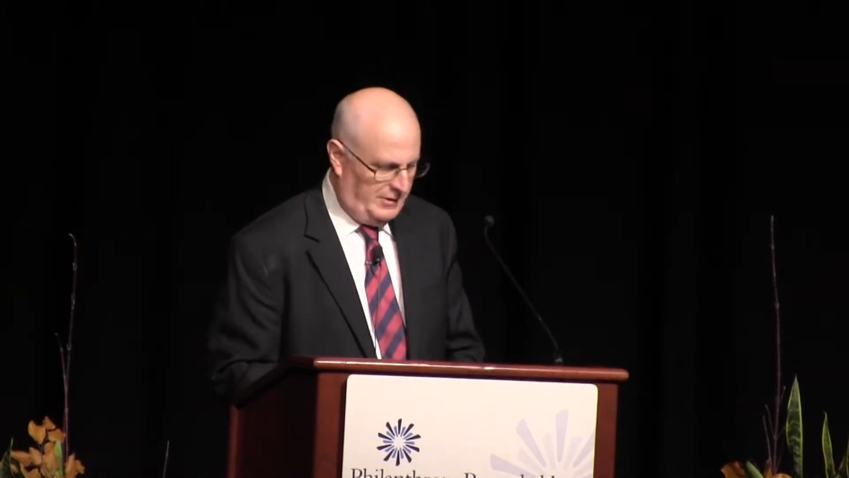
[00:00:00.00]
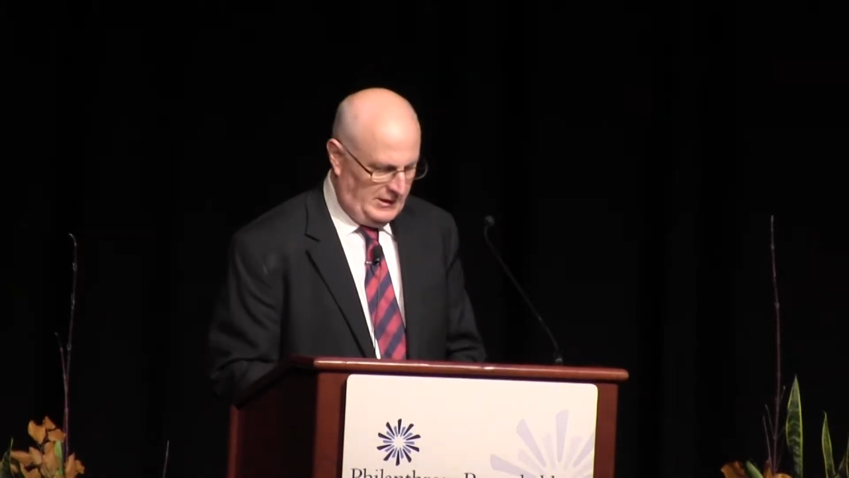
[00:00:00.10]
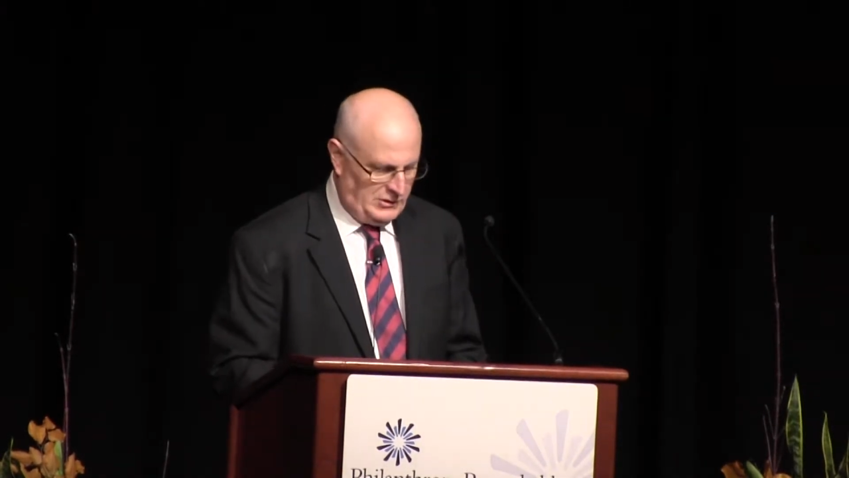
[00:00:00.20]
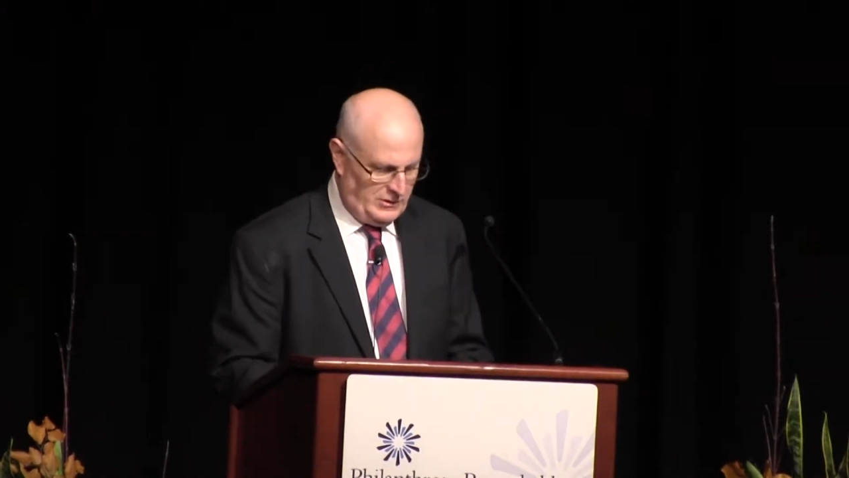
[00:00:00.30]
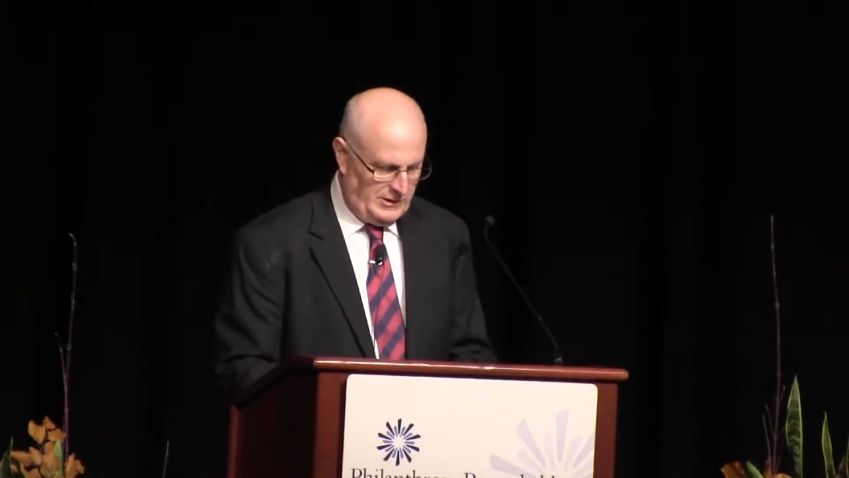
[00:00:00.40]

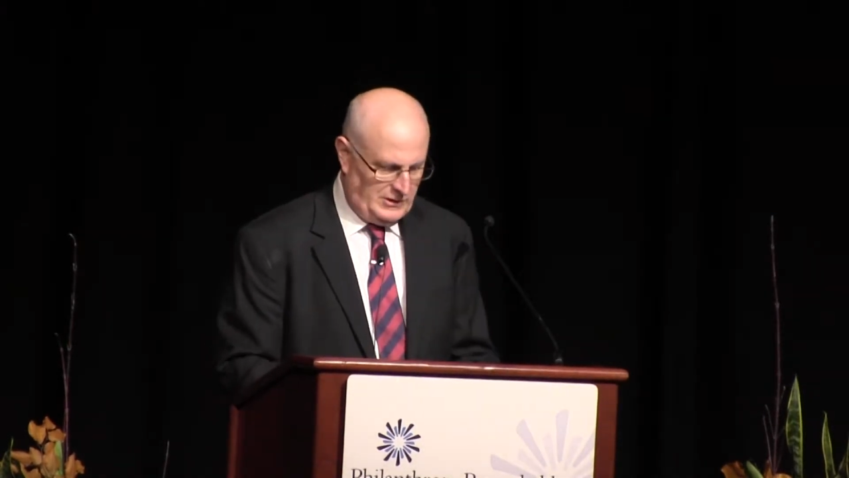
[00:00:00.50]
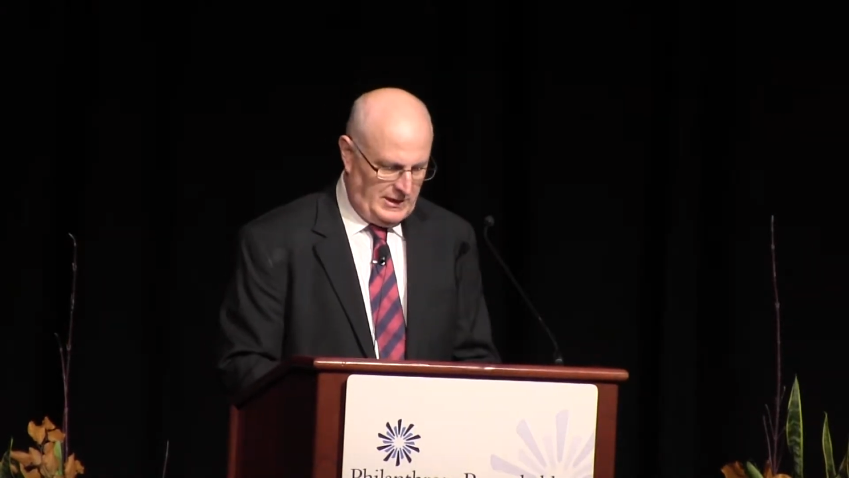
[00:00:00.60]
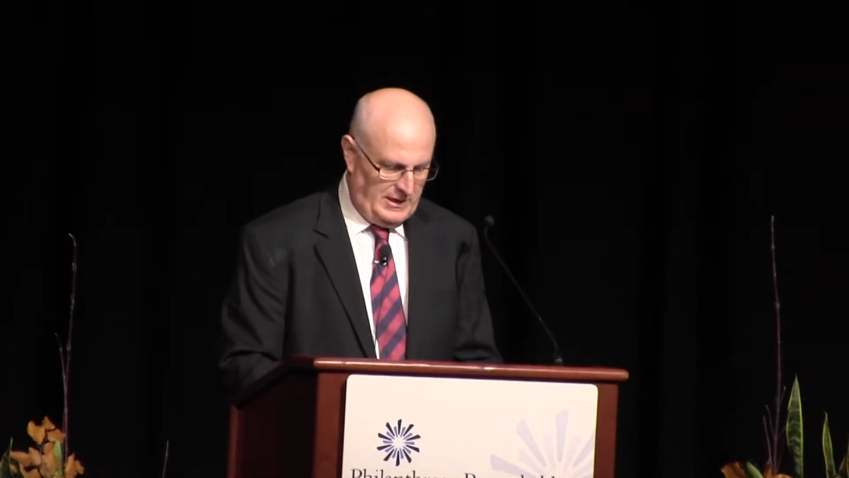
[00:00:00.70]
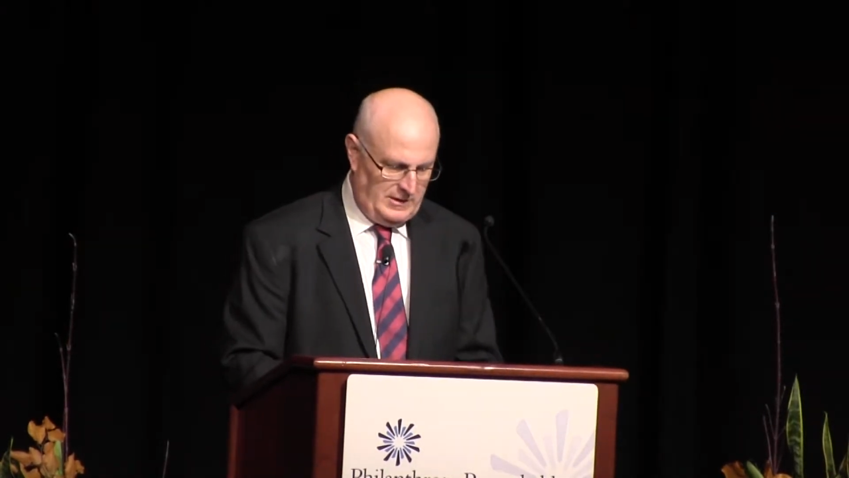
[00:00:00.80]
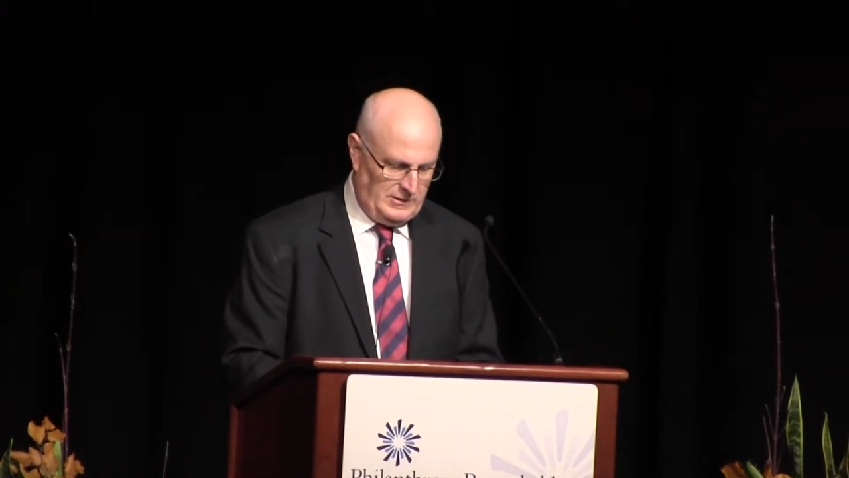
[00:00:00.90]
research
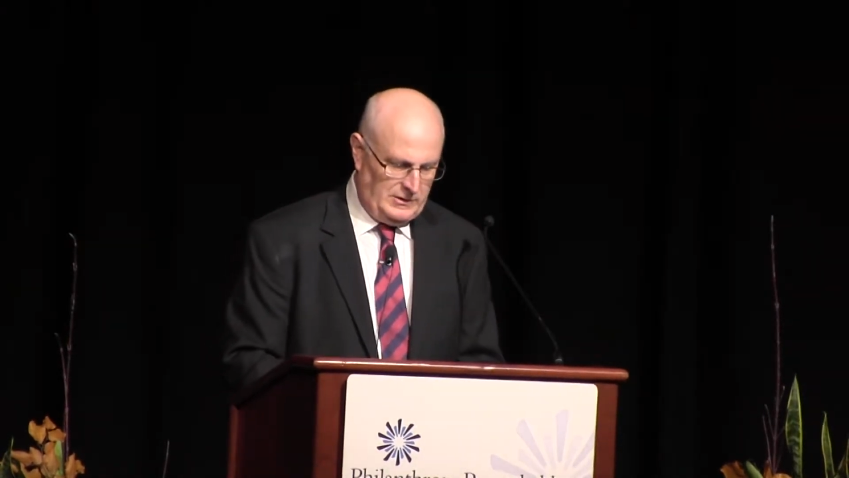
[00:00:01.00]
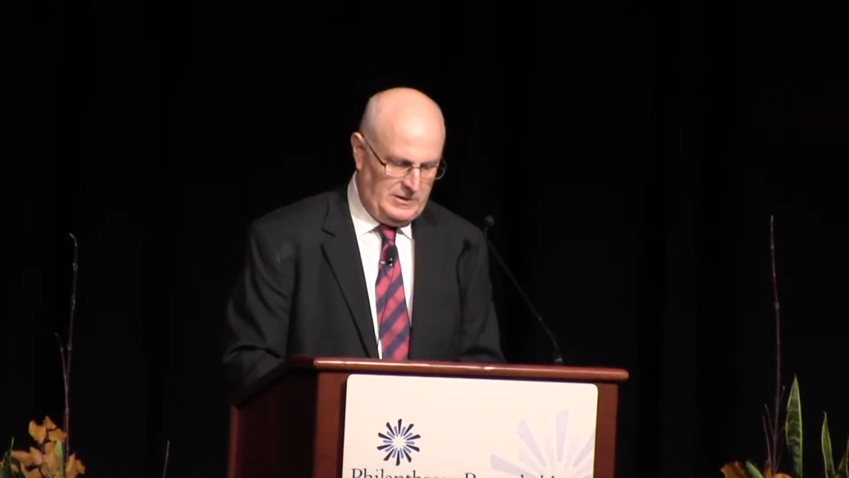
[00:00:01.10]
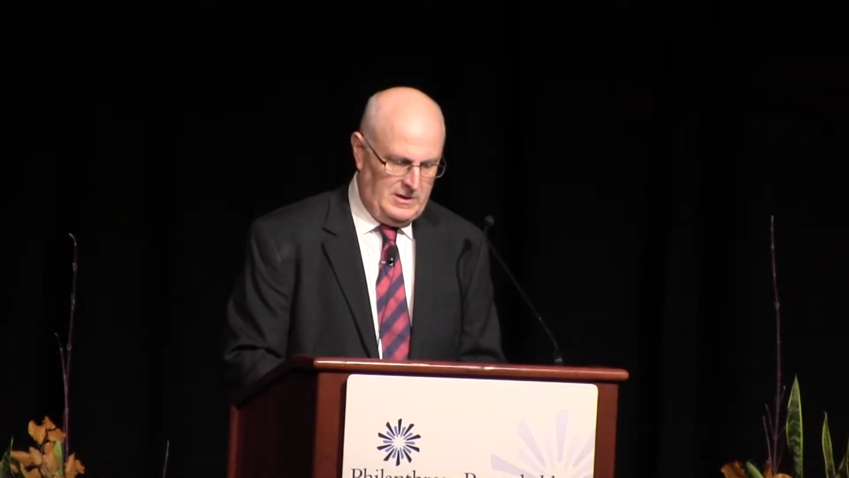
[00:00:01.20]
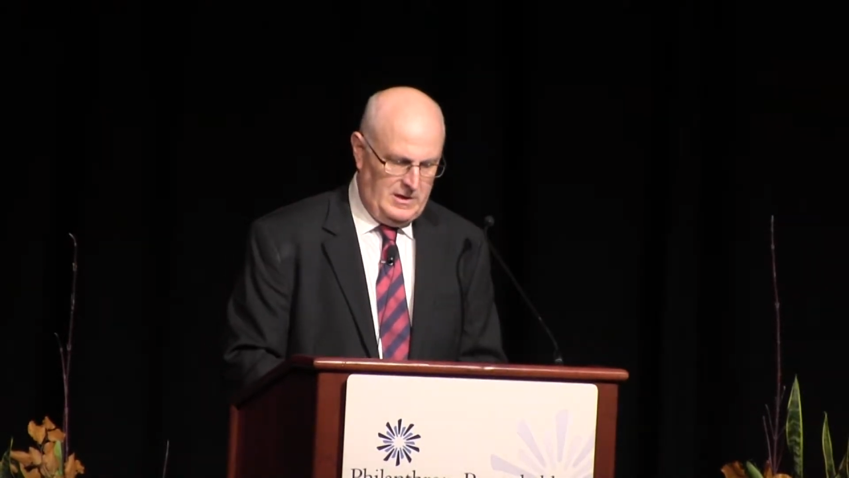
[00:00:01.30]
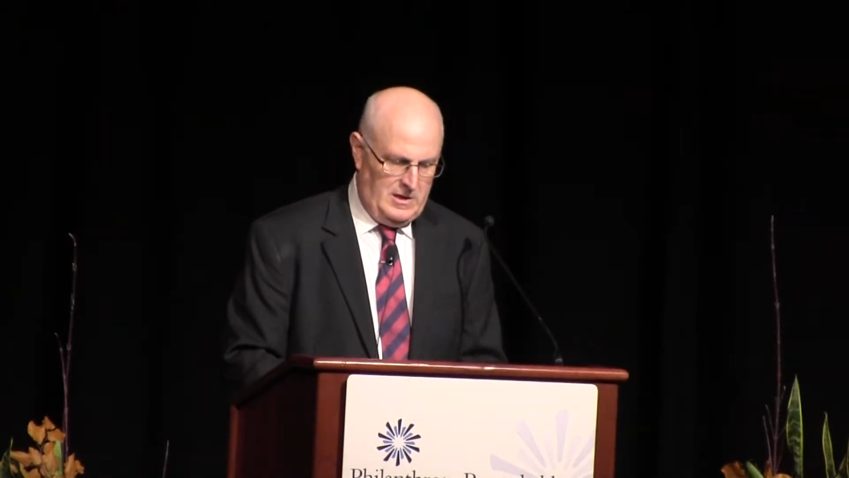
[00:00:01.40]
centers,